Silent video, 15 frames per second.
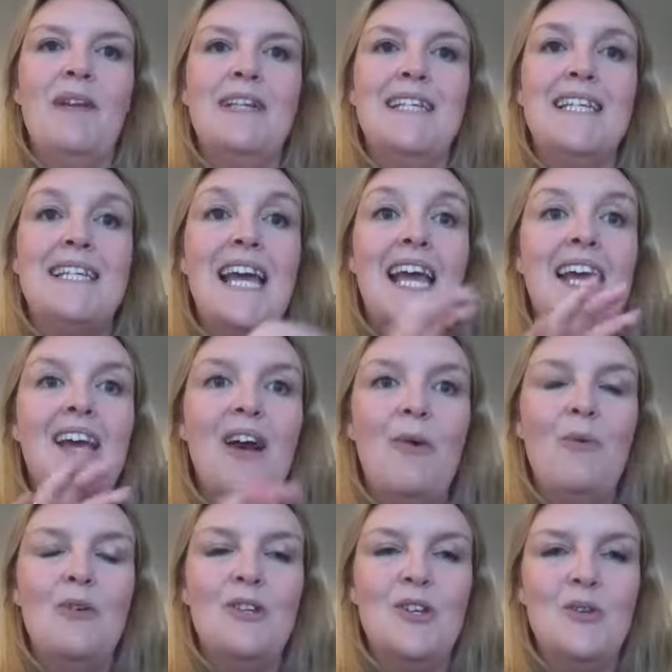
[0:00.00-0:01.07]
Today I
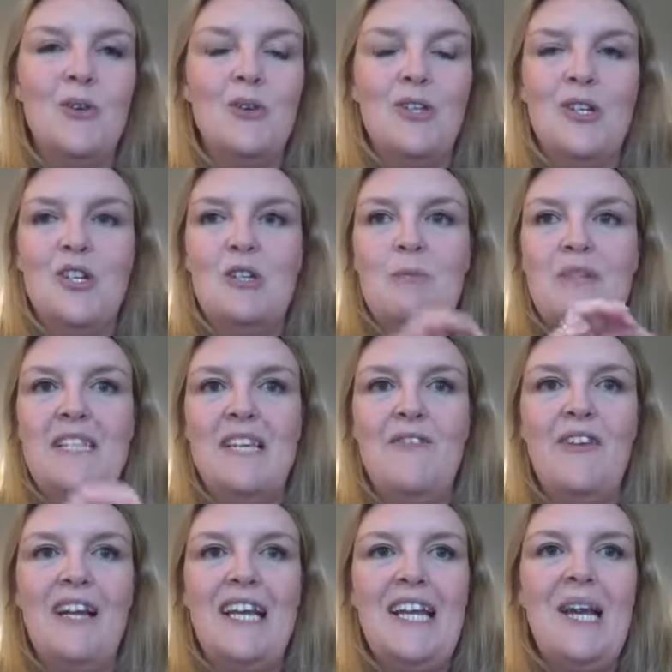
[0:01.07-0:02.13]
want to talk to you
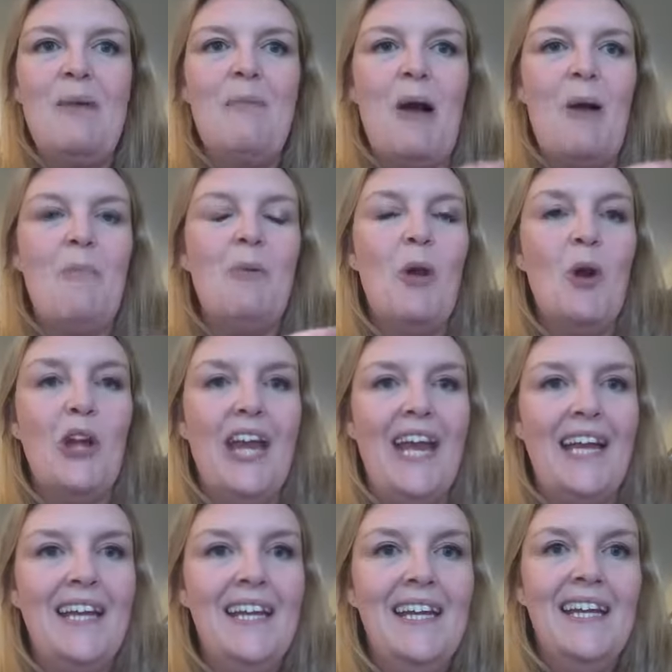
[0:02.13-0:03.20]
specifically about
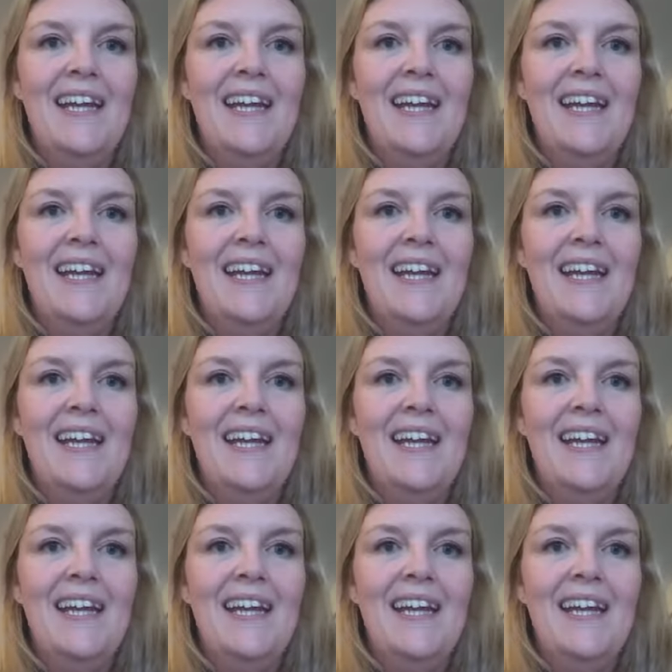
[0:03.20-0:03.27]
blogging.